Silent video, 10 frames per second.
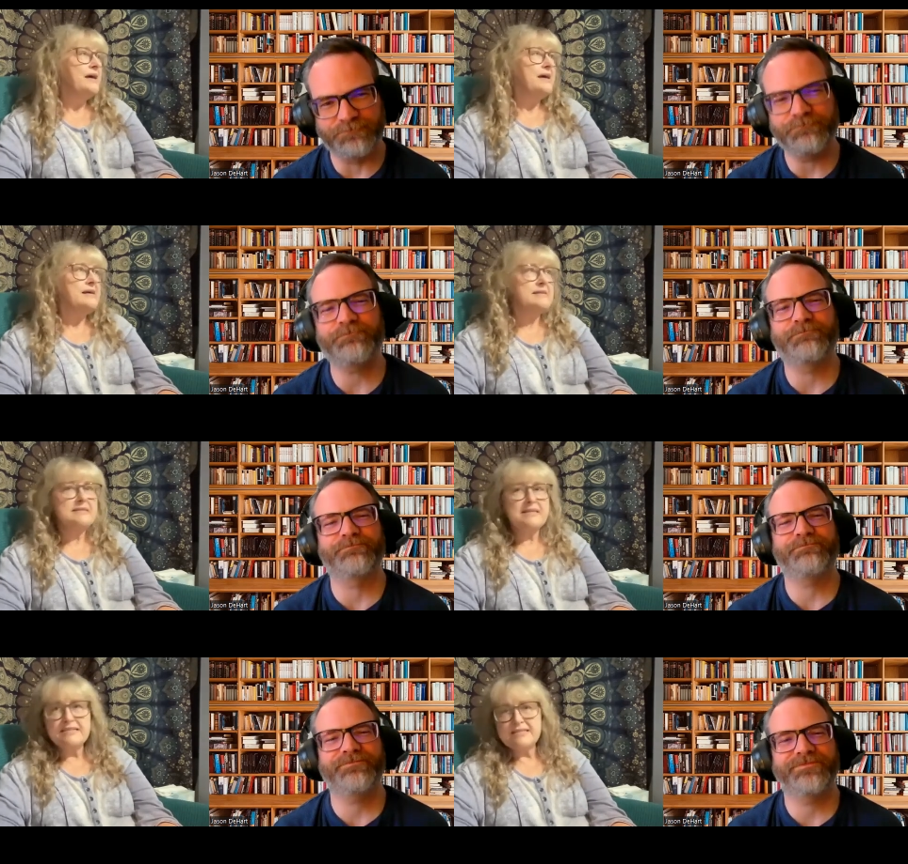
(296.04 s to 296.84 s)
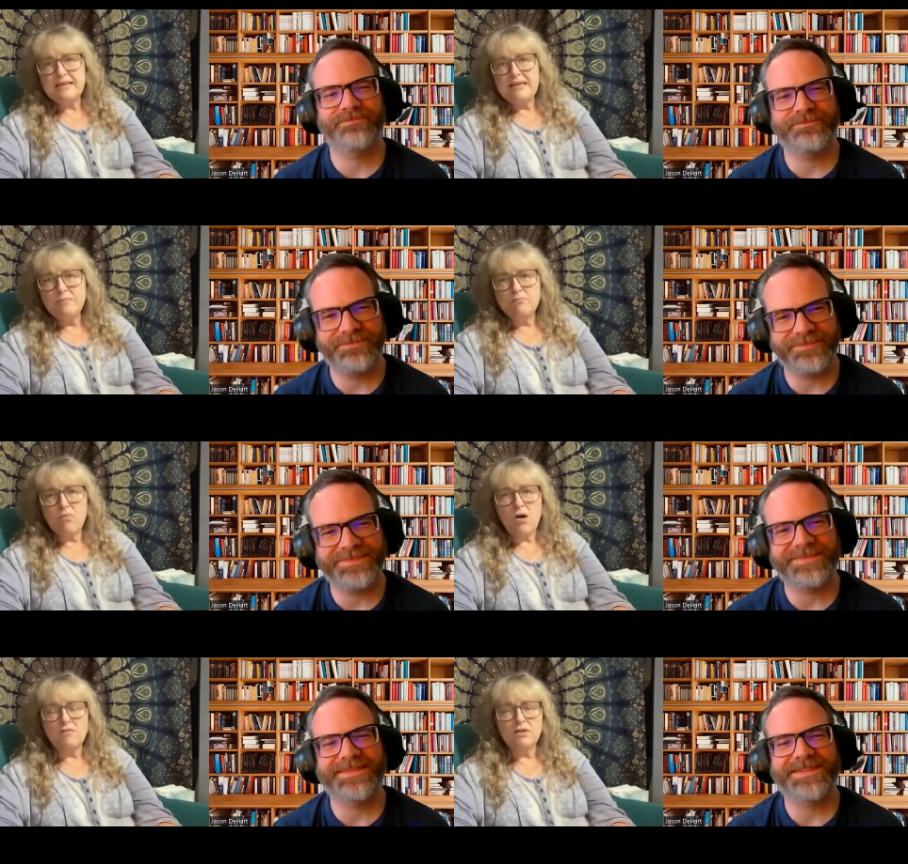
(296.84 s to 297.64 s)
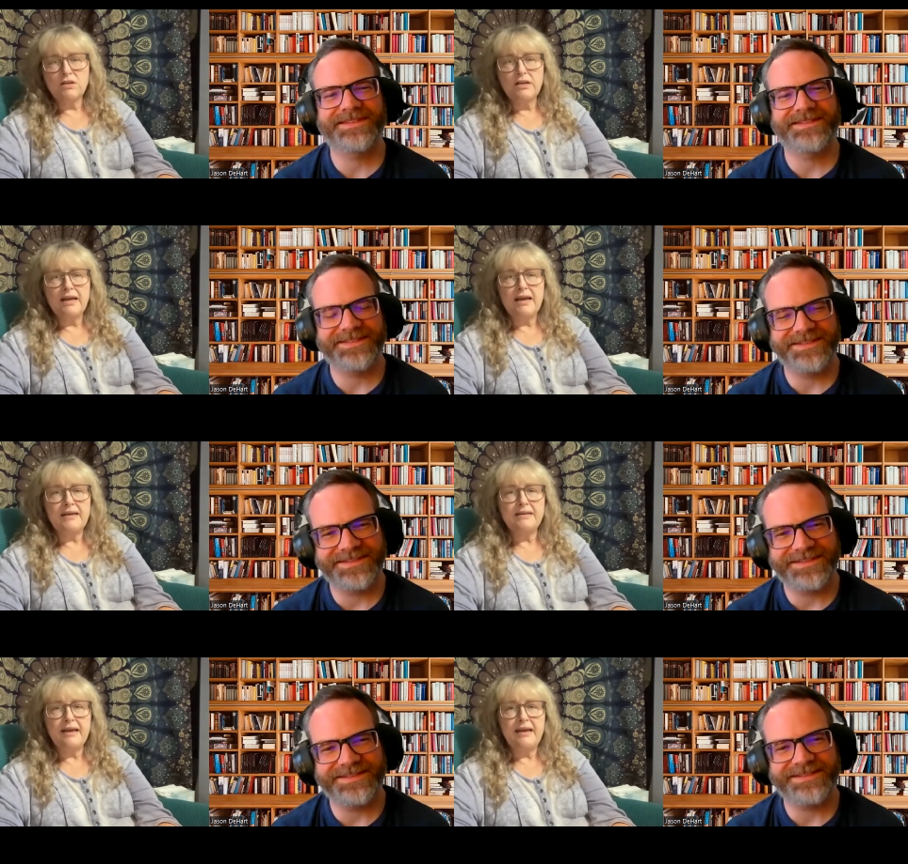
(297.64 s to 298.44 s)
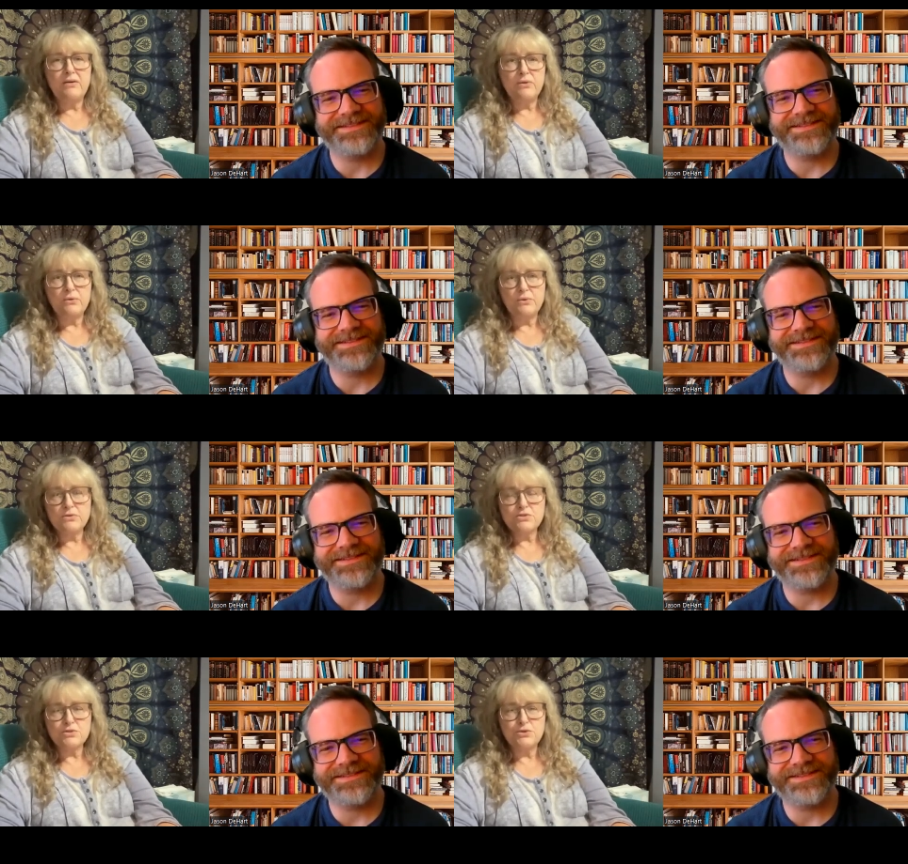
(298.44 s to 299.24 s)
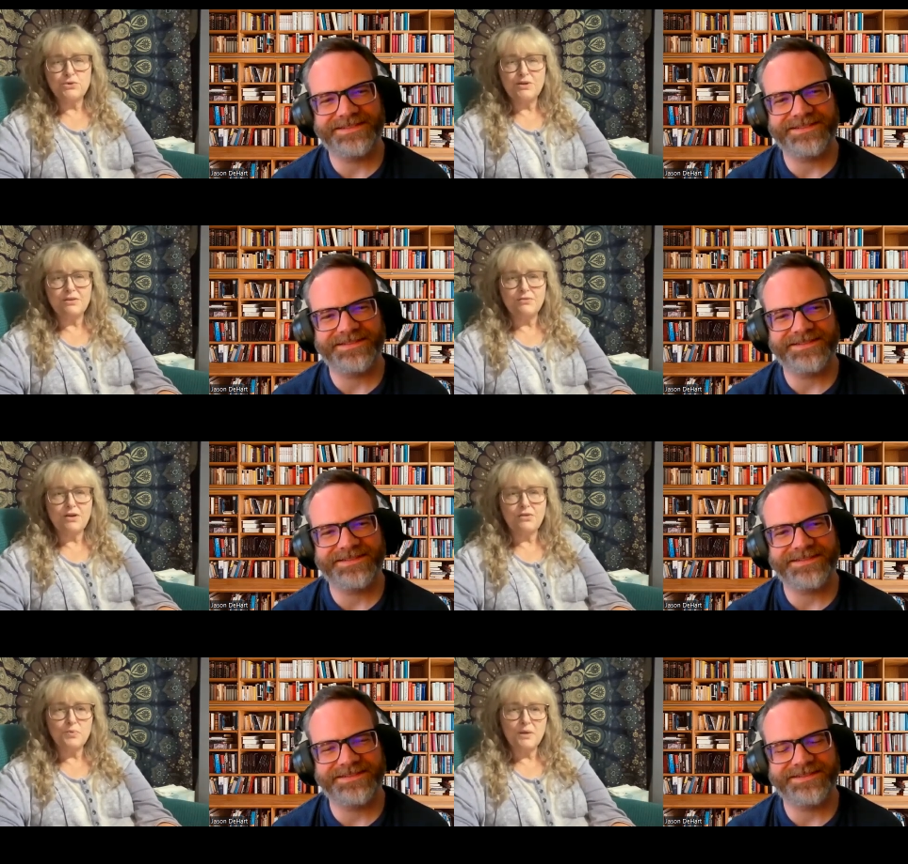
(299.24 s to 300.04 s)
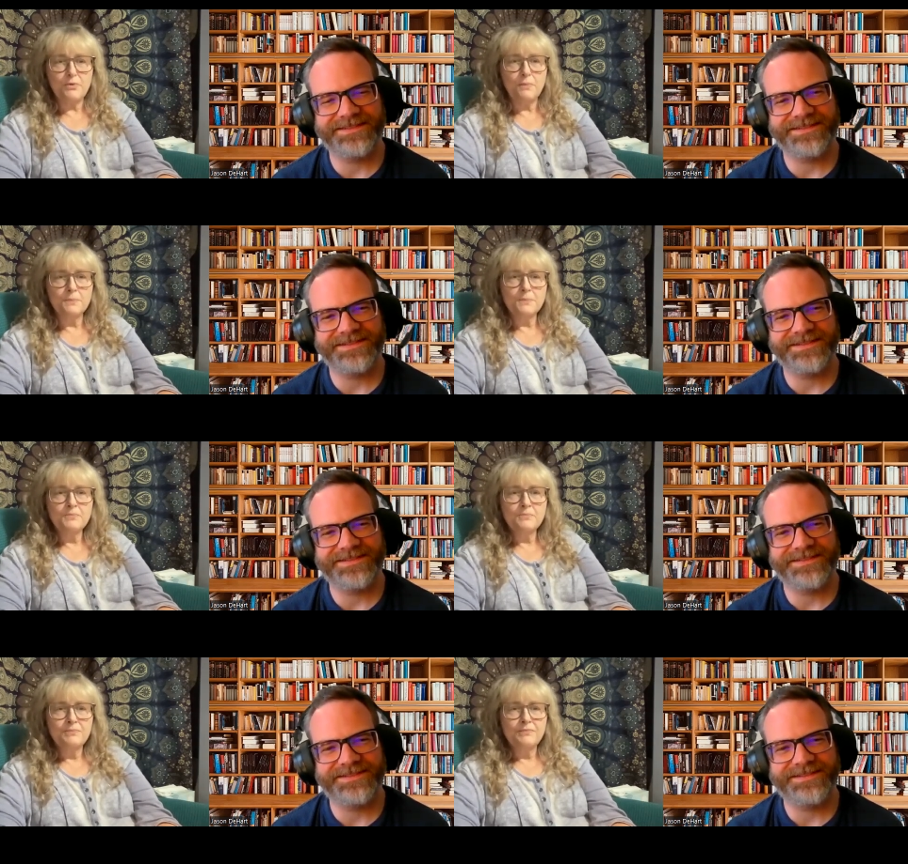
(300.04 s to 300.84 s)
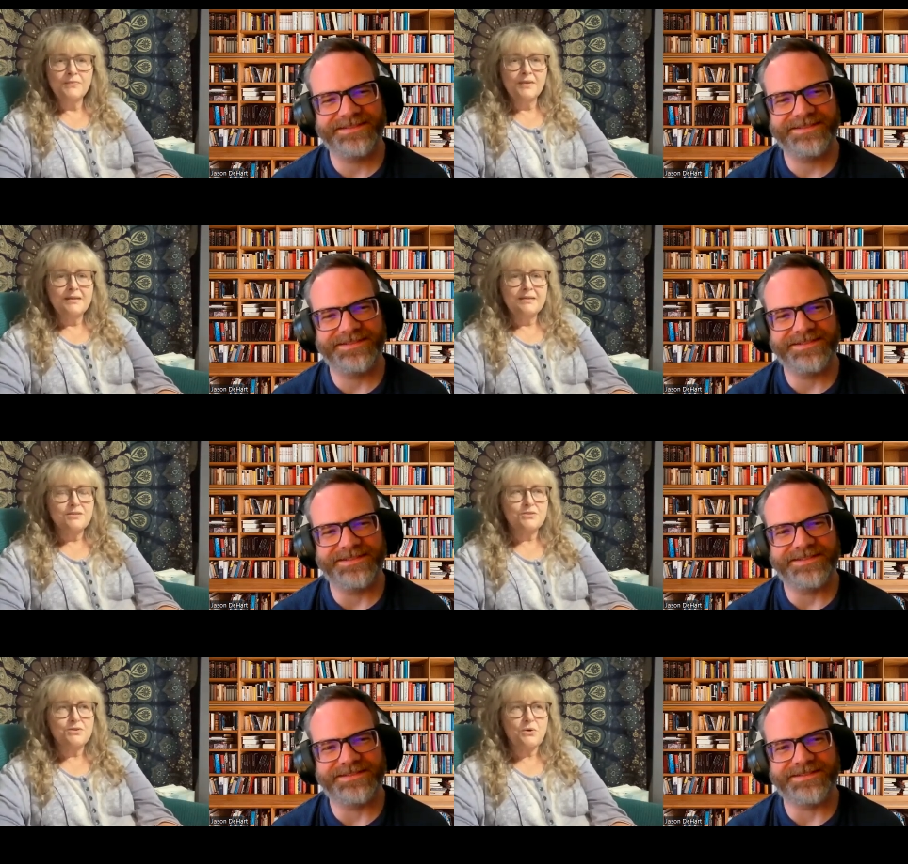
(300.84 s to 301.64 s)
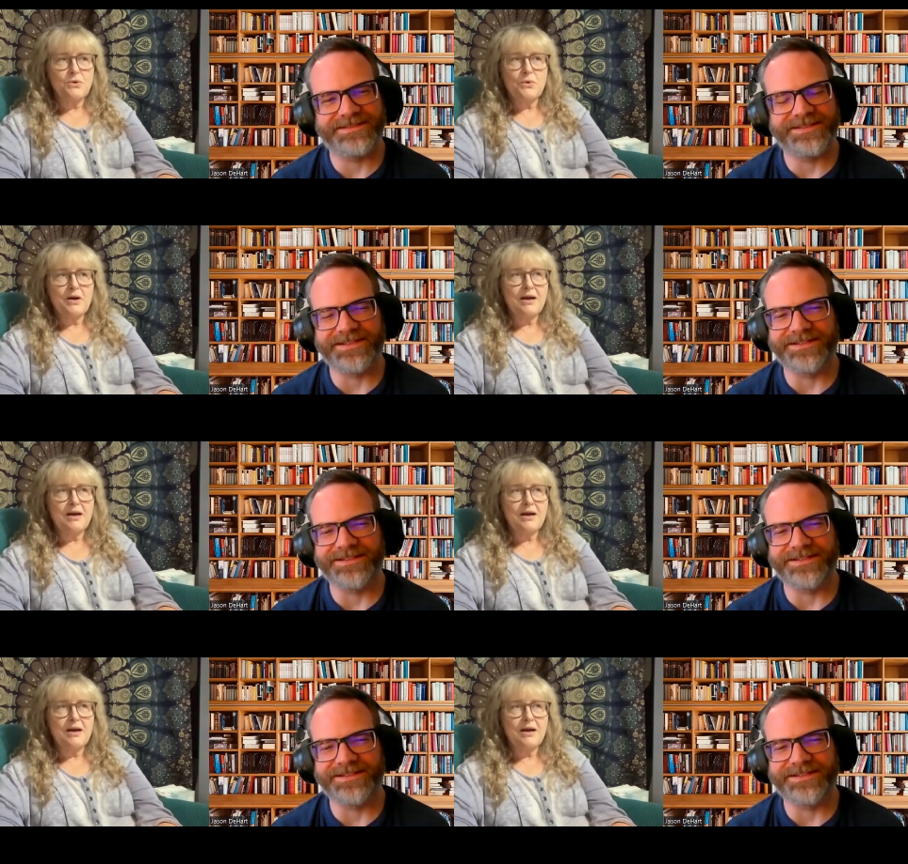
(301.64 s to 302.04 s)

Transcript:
Speaker 1: hmm. uh, DC, Marvel, and a whole slew of other people. So